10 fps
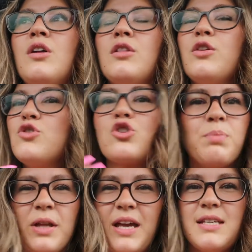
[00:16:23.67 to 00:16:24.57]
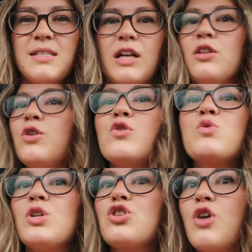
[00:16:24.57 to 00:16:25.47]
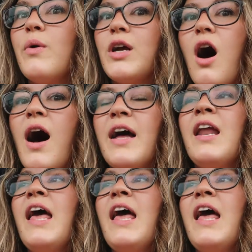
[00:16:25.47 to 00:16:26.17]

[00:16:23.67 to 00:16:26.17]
lose your place, like lose what's going on.